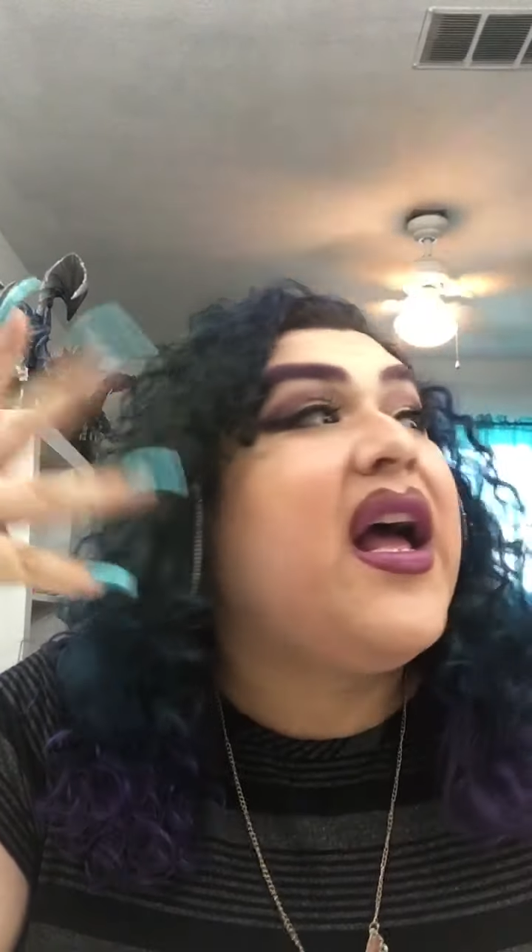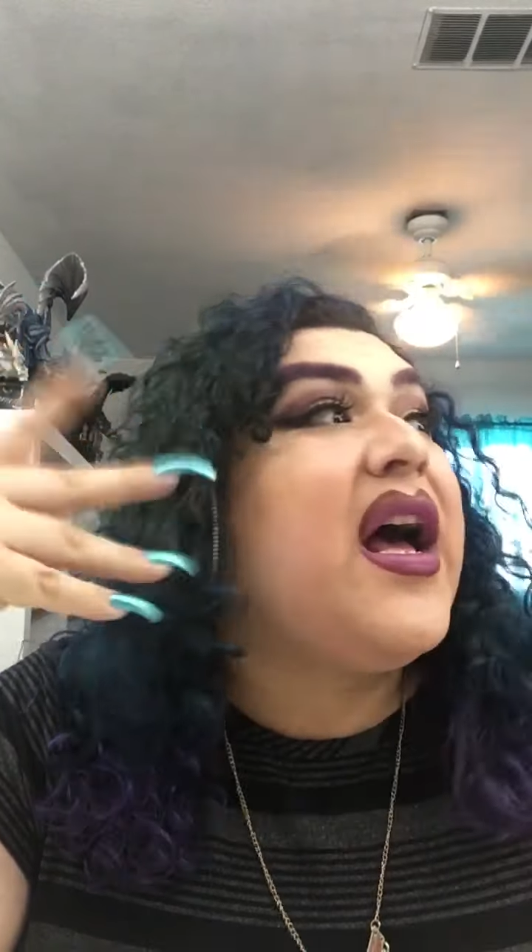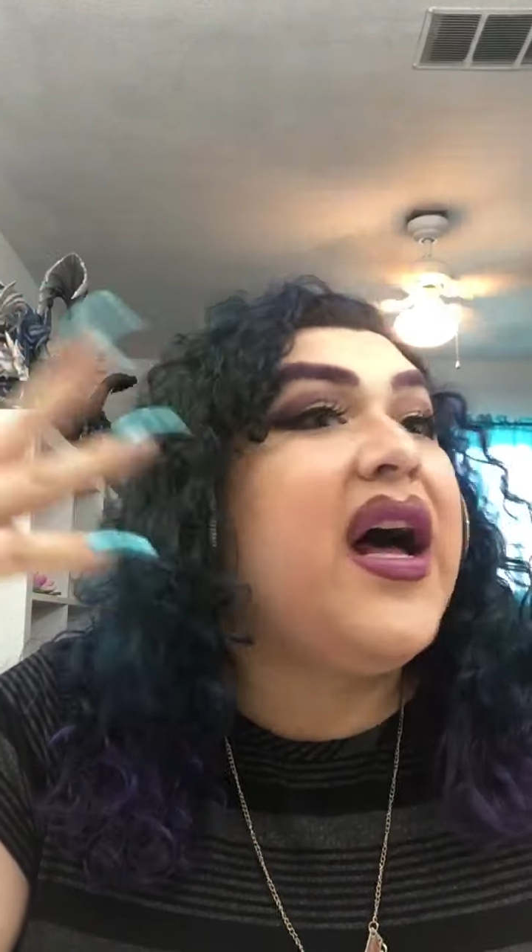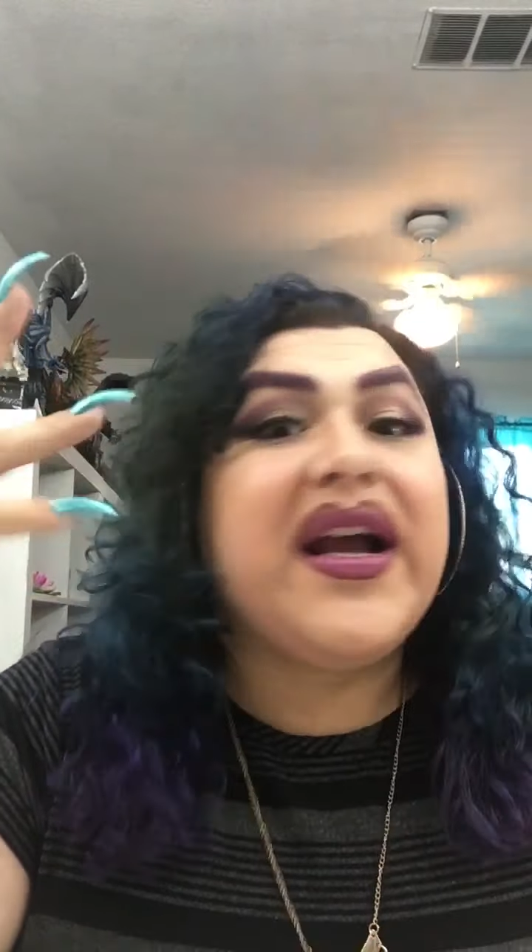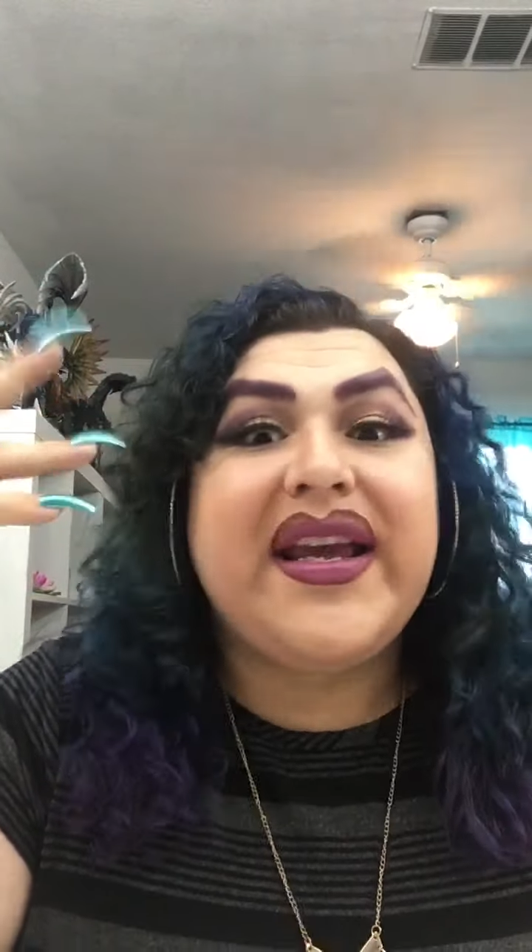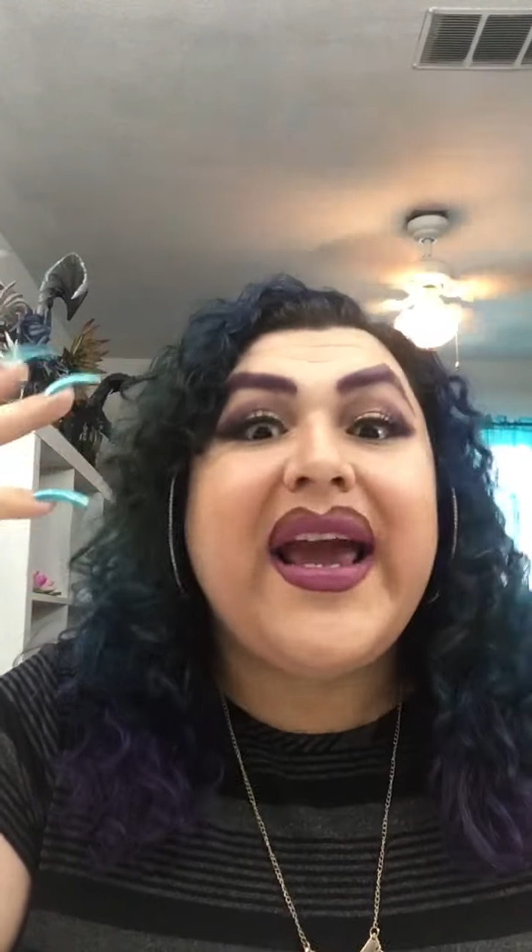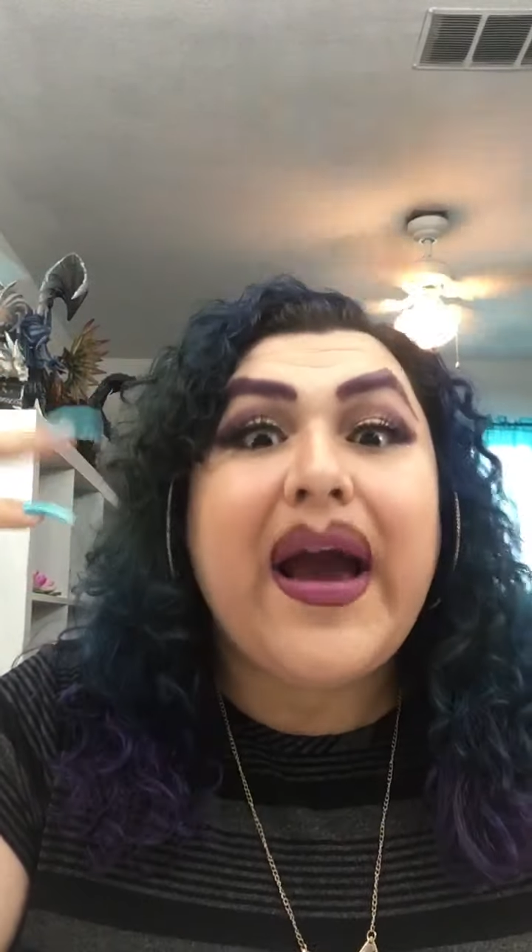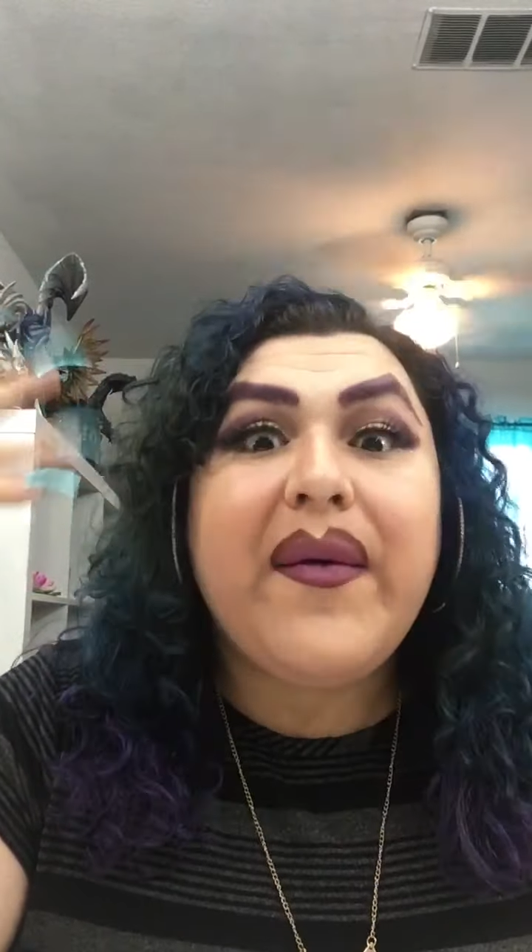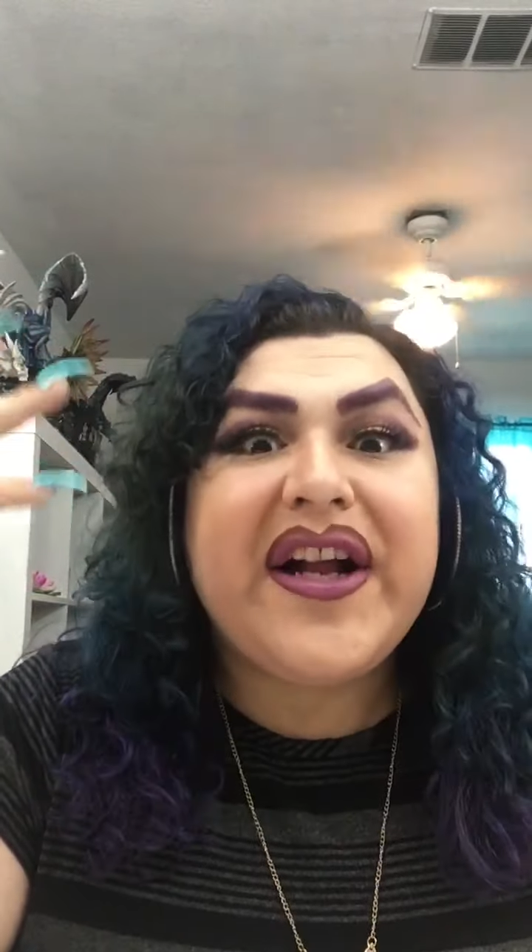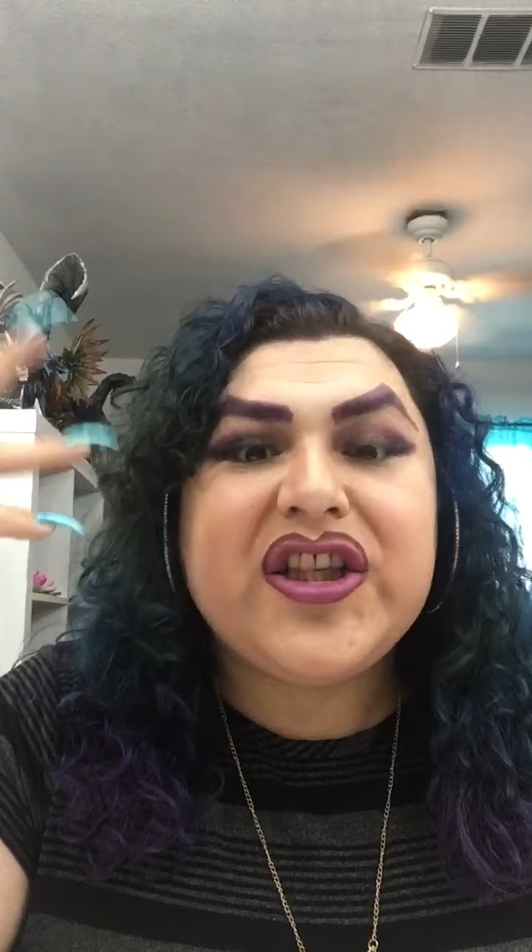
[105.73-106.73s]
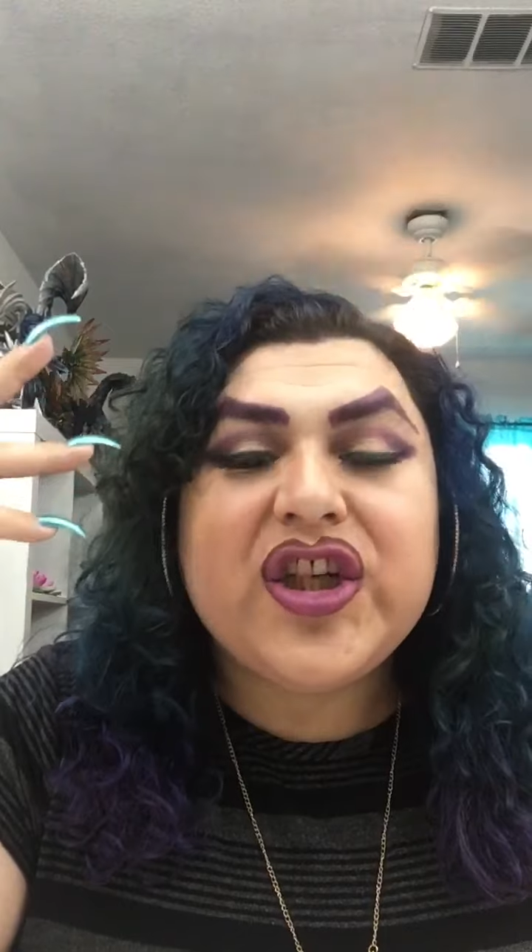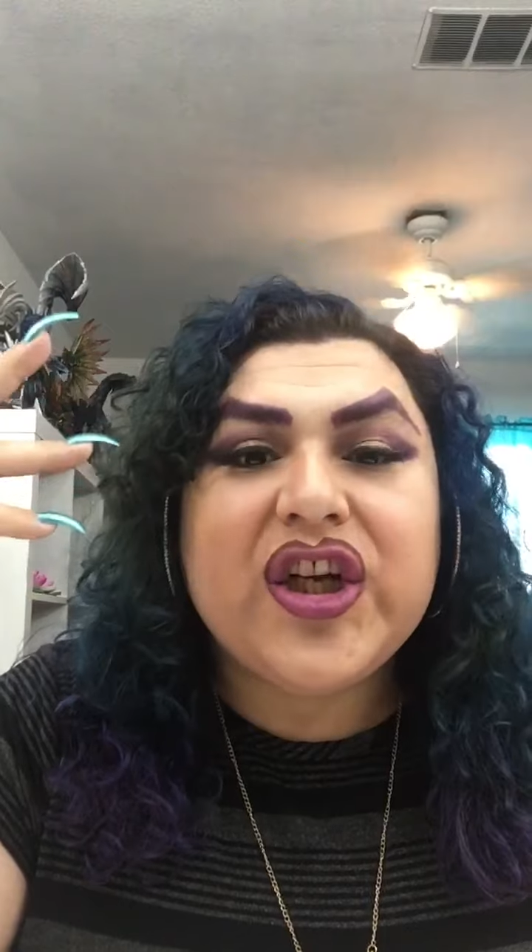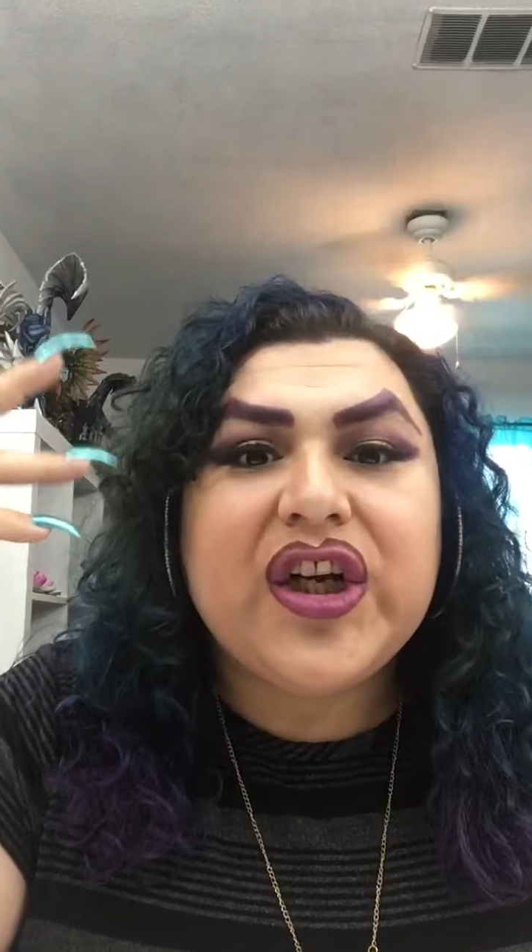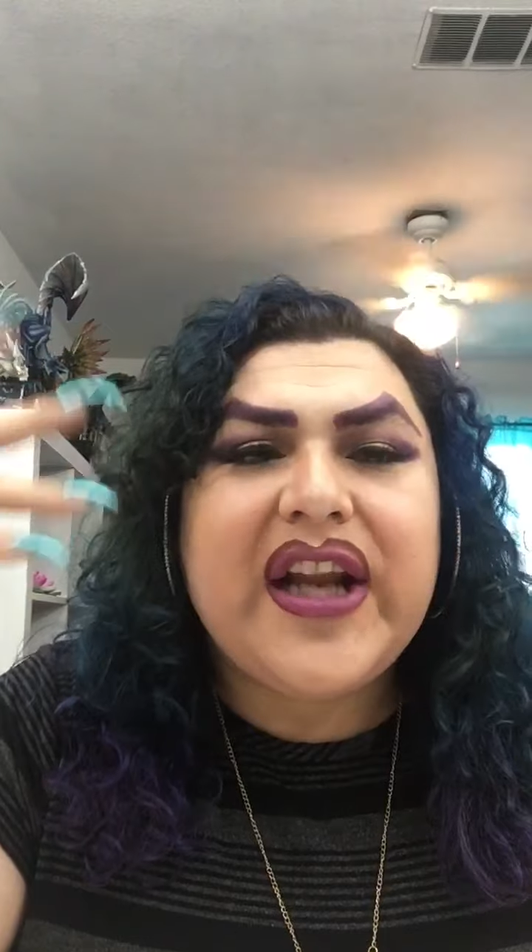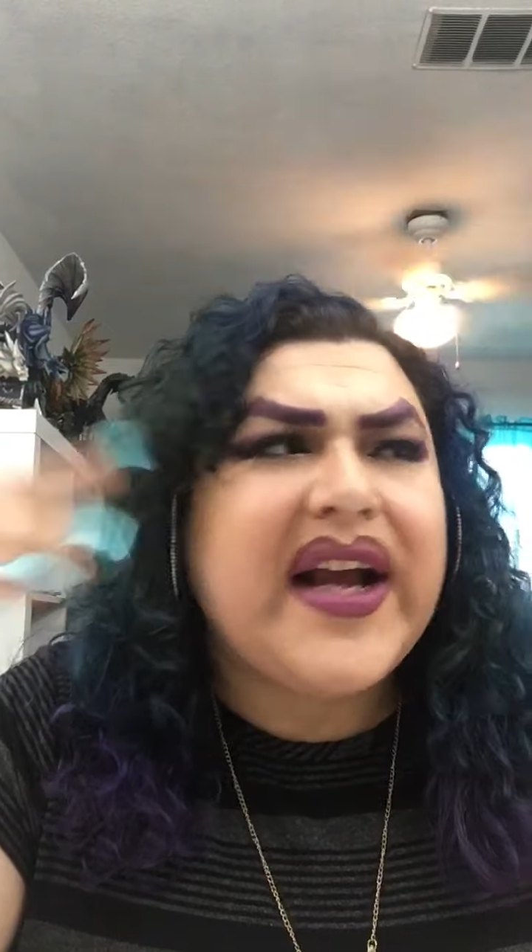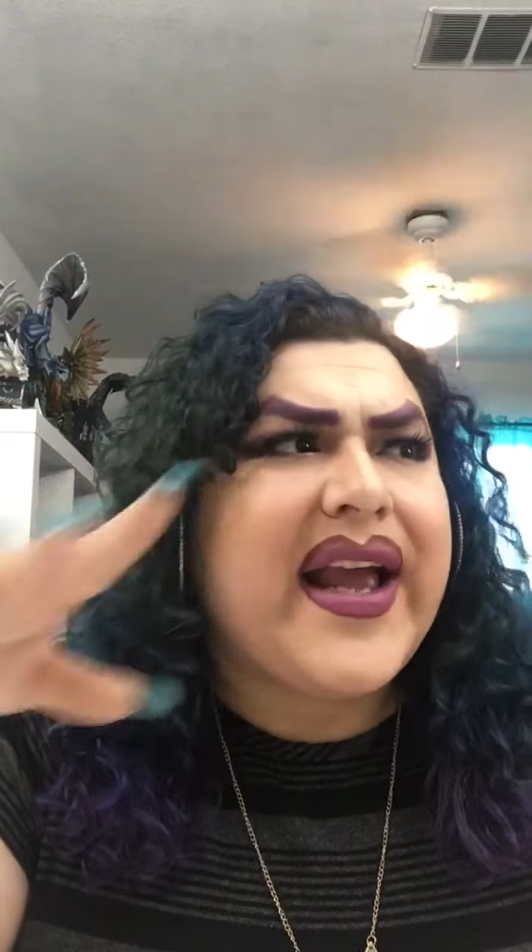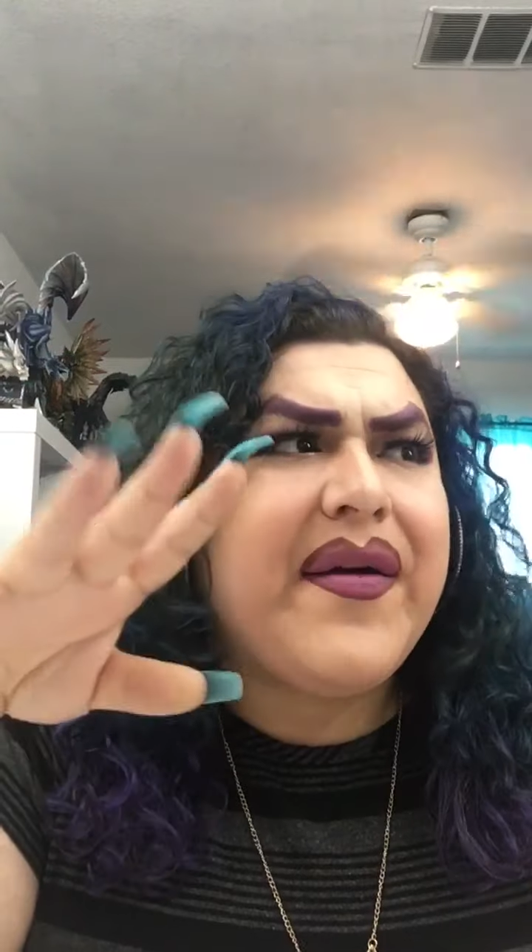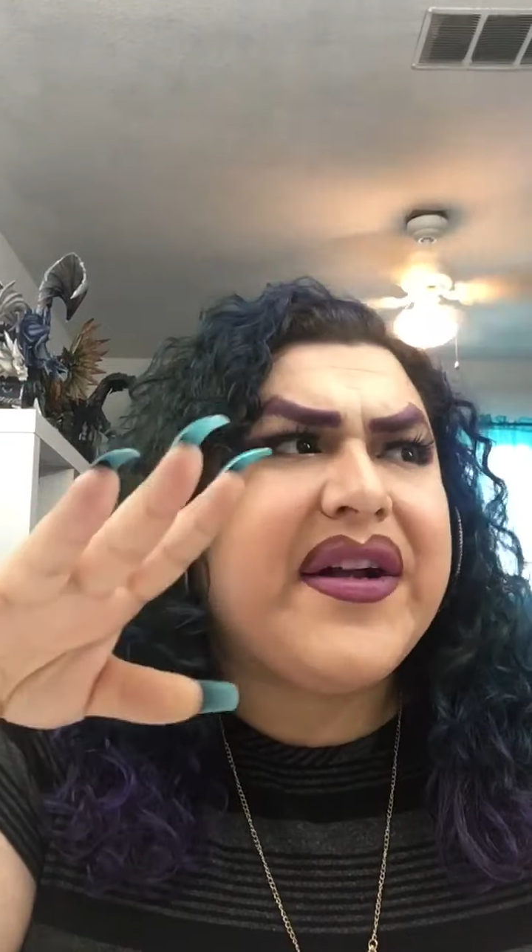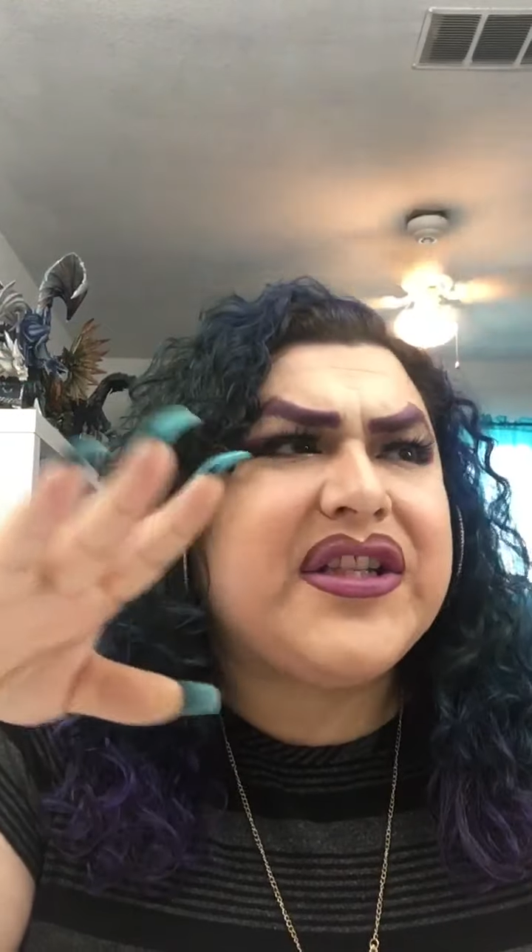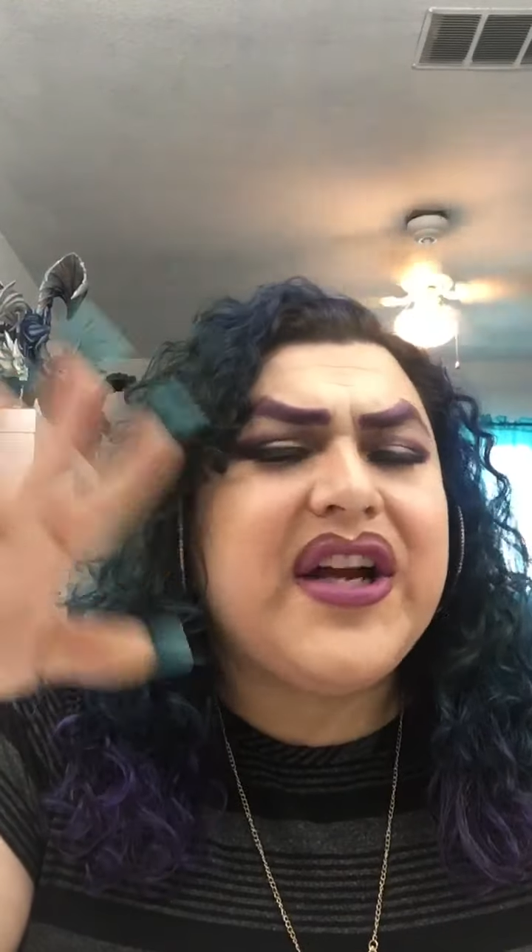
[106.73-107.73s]
a character, not
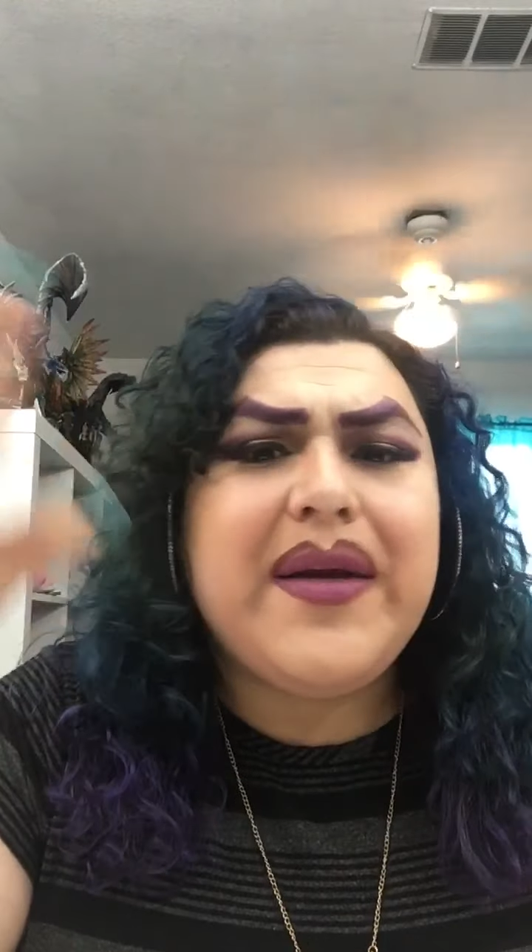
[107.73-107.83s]
character,